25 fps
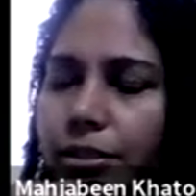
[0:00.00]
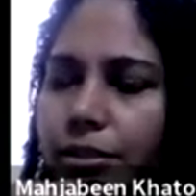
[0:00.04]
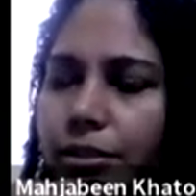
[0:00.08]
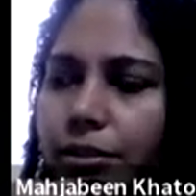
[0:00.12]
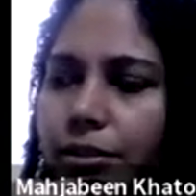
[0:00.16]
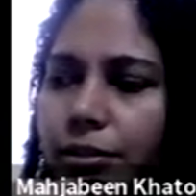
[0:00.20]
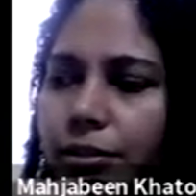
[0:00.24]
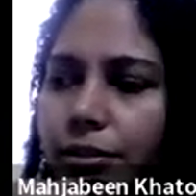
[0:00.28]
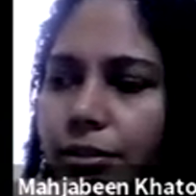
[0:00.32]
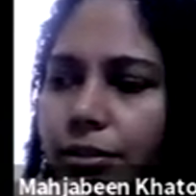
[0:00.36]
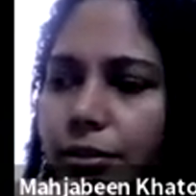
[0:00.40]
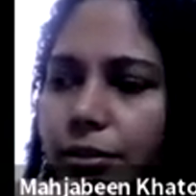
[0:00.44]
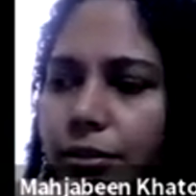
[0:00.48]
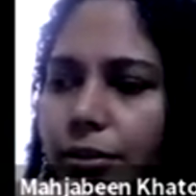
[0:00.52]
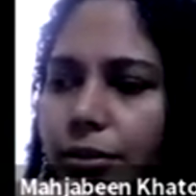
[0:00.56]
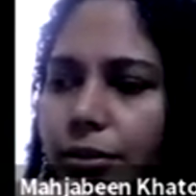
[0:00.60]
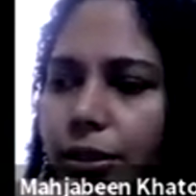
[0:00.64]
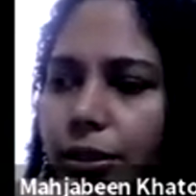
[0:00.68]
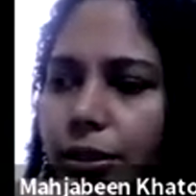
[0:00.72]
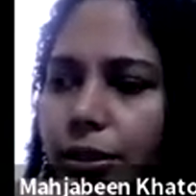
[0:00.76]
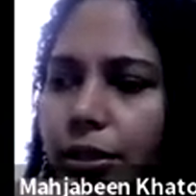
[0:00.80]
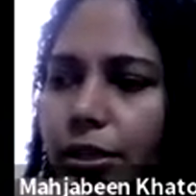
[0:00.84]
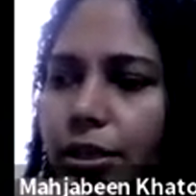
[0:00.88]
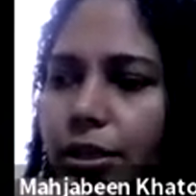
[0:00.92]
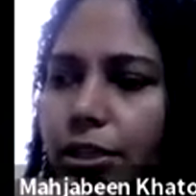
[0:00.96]
It
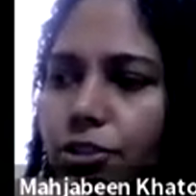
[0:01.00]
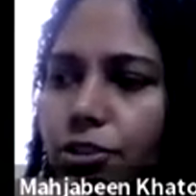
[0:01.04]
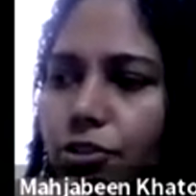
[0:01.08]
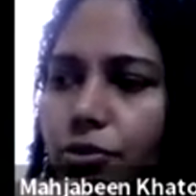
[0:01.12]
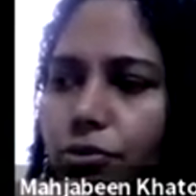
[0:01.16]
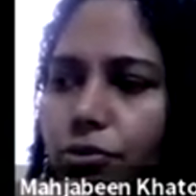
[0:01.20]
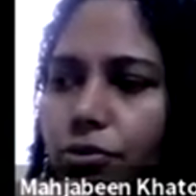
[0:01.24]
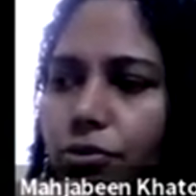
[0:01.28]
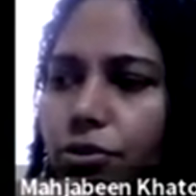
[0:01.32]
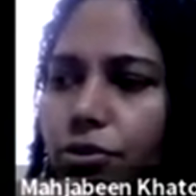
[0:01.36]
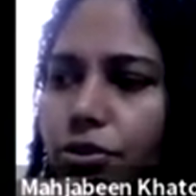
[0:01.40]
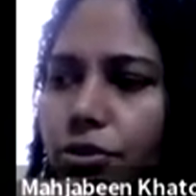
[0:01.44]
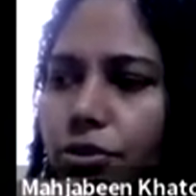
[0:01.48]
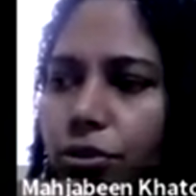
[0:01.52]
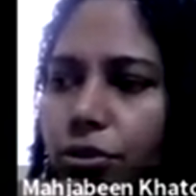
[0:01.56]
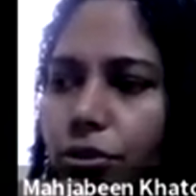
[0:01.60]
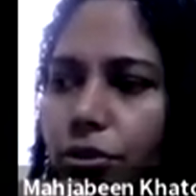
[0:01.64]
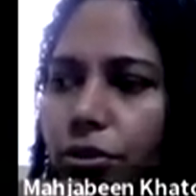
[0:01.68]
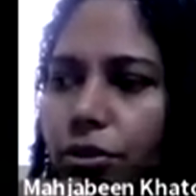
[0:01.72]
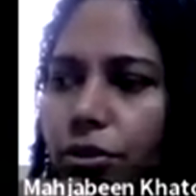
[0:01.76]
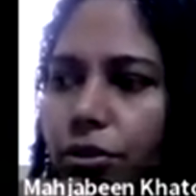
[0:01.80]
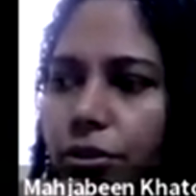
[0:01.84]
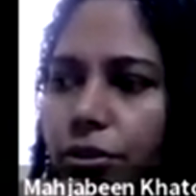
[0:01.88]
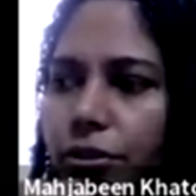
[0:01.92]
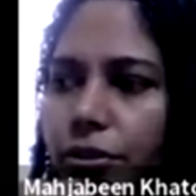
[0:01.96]
controls
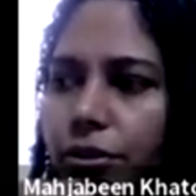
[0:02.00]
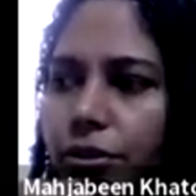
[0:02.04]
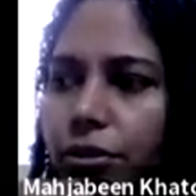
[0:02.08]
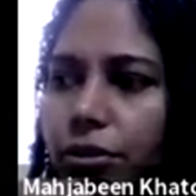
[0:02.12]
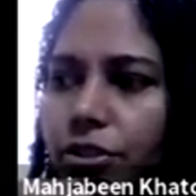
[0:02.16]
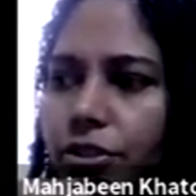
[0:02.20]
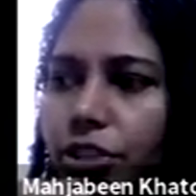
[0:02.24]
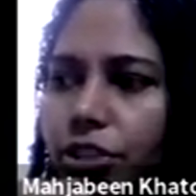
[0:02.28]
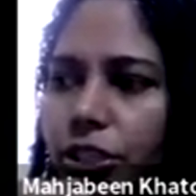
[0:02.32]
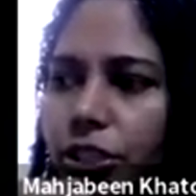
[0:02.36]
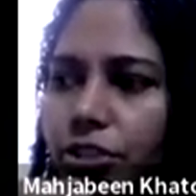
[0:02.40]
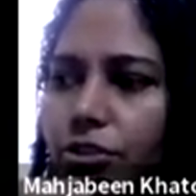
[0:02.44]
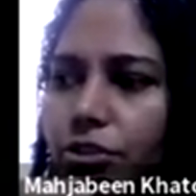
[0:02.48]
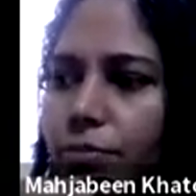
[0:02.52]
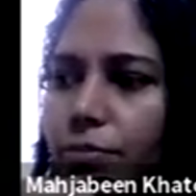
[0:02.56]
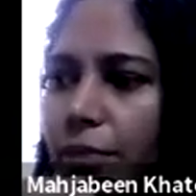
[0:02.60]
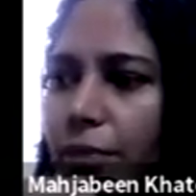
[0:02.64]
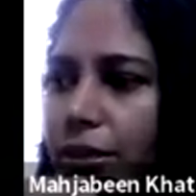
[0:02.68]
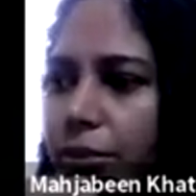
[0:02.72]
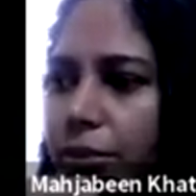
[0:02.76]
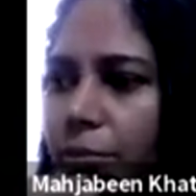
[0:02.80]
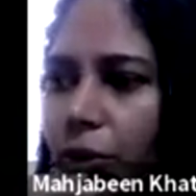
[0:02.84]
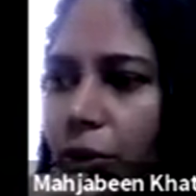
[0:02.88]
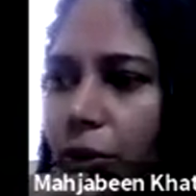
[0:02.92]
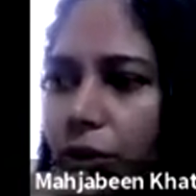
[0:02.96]
your, checks your
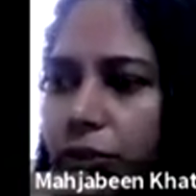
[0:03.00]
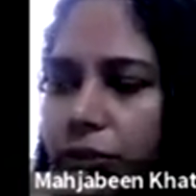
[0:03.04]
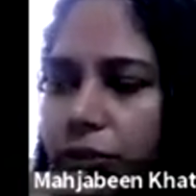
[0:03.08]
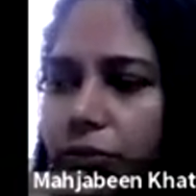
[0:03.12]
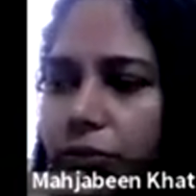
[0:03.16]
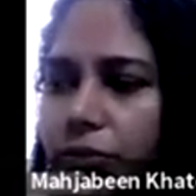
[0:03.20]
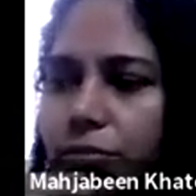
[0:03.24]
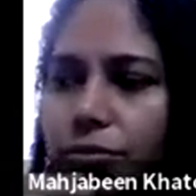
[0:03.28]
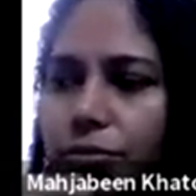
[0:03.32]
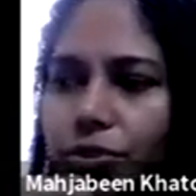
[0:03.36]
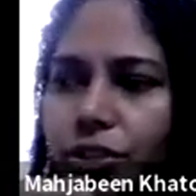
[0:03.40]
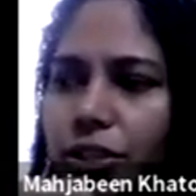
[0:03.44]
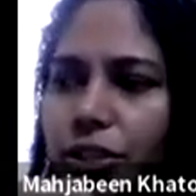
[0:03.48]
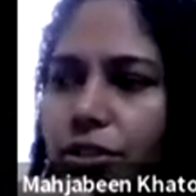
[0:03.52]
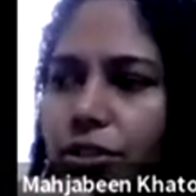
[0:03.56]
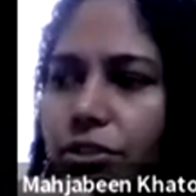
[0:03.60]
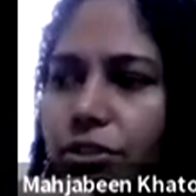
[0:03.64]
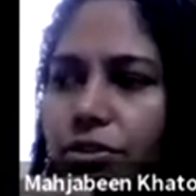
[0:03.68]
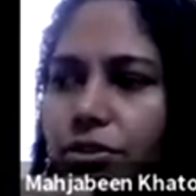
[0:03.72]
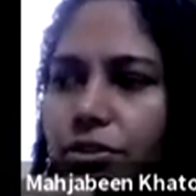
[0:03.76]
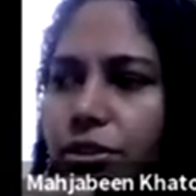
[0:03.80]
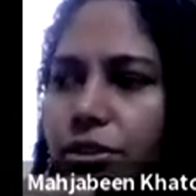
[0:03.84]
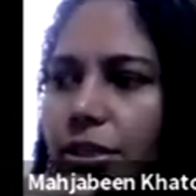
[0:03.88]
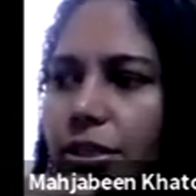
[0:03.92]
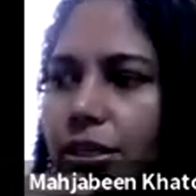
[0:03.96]
metabolism, checks
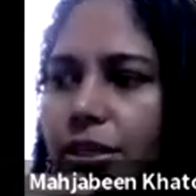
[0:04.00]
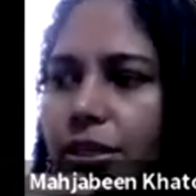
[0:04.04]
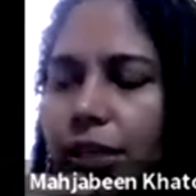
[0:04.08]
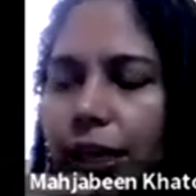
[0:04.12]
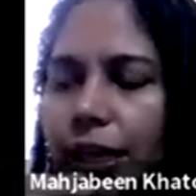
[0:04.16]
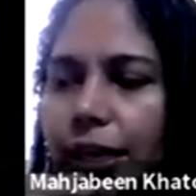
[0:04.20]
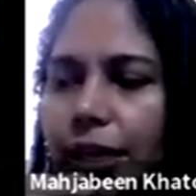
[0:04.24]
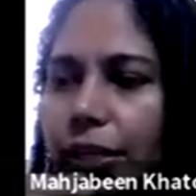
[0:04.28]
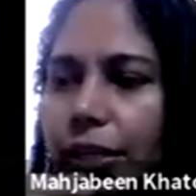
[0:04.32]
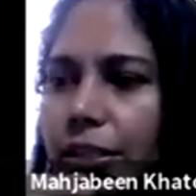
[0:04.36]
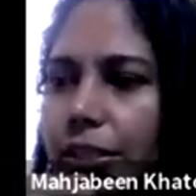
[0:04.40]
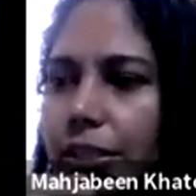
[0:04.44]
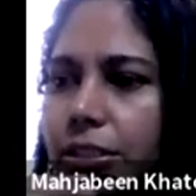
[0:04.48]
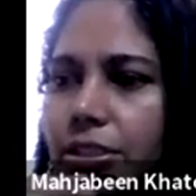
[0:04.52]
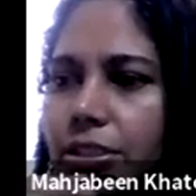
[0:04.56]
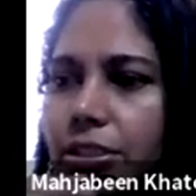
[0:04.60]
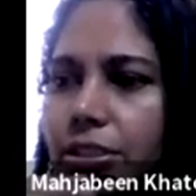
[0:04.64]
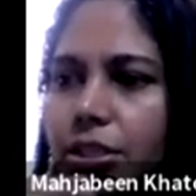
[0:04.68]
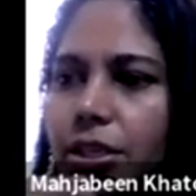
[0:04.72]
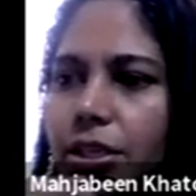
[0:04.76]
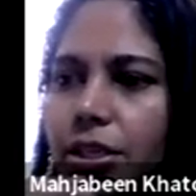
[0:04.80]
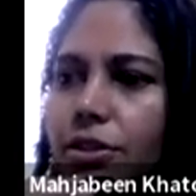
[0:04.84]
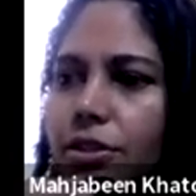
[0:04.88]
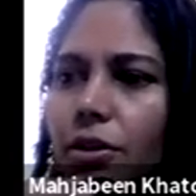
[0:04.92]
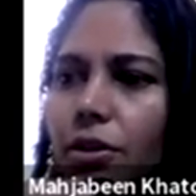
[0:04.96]
your skin health,
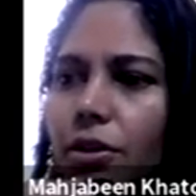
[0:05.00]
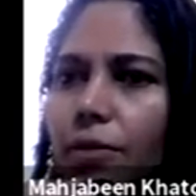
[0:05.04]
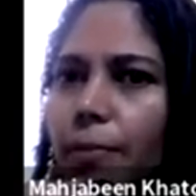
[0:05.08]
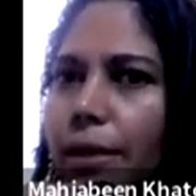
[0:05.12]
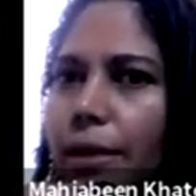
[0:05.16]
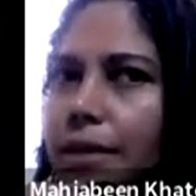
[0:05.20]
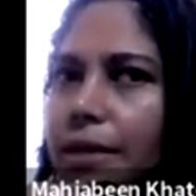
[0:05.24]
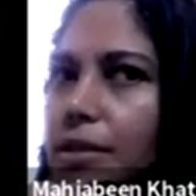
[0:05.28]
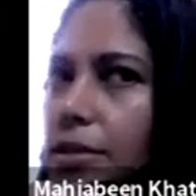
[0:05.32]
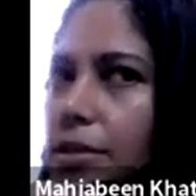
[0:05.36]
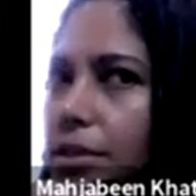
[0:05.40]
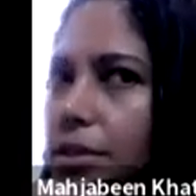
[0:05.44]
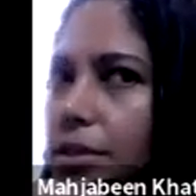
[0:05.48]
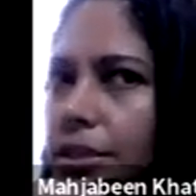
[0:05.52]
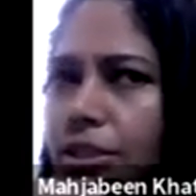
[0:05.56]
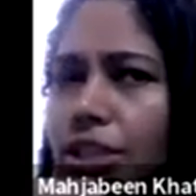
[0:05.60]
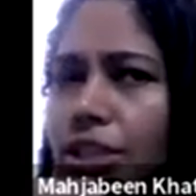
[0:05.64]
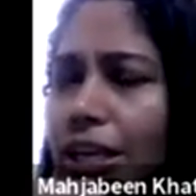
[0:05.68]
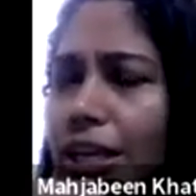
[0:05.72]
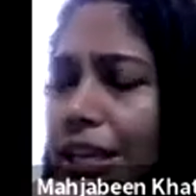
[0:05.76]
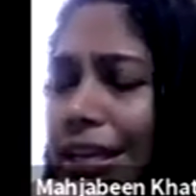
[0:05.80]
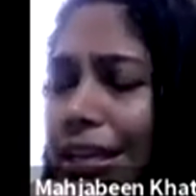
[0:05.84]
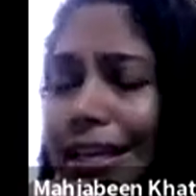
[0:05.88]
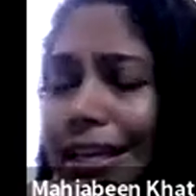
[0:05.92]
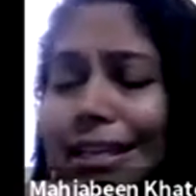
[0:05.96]
checks your mental,
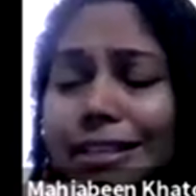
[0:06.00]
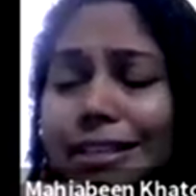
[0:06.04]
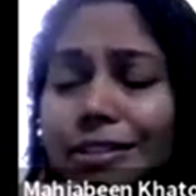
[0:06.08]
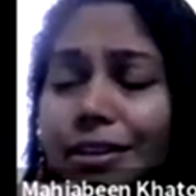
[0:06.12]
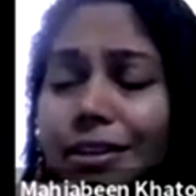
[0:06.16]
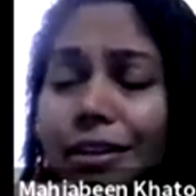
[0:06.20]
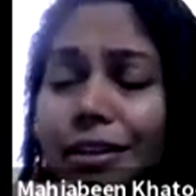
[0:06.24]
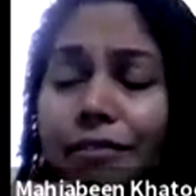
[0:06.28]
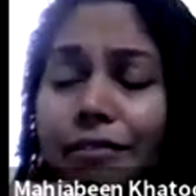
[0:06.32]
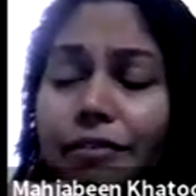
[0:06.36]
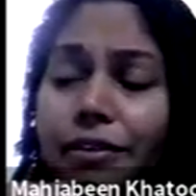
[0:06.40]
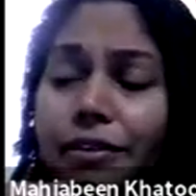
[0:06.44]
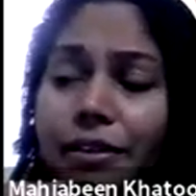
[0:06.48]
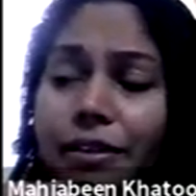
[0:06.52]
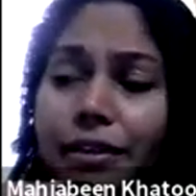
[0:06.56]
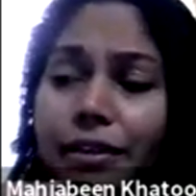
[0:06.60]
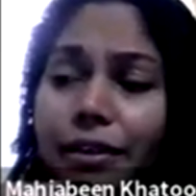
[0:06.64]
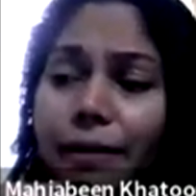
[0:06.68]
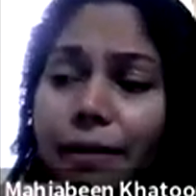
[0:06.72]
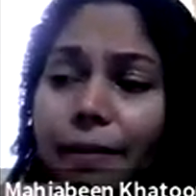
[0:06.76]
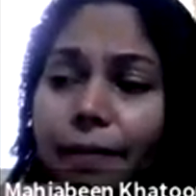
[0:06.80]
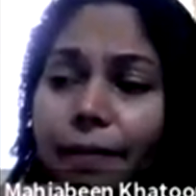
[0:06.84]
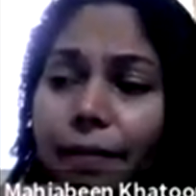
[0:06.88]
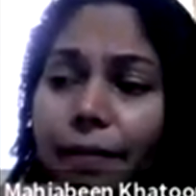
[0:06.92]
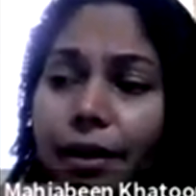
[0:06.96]
each and everything
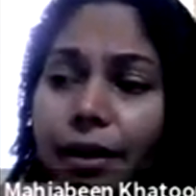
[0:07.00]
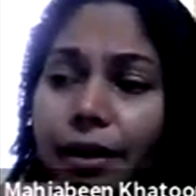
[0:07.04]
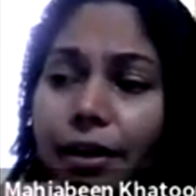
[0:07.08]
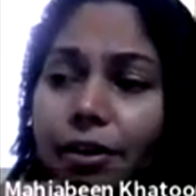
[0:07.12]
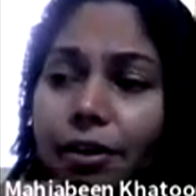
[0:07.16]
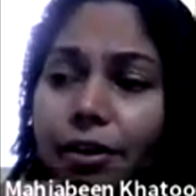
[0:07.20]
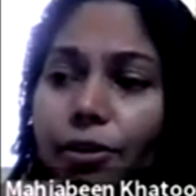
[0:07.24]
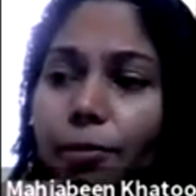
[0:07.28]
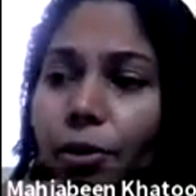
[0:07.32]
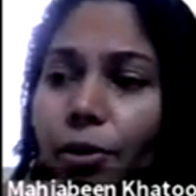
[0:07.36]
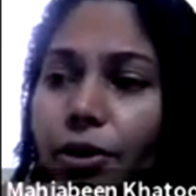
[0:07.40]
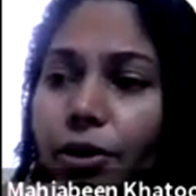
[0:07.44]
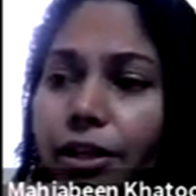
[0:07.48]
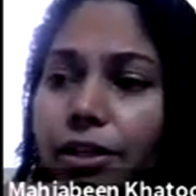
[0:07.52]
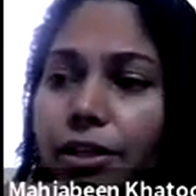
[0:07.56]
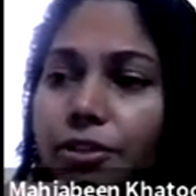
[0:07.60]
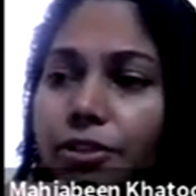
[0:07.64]
your body.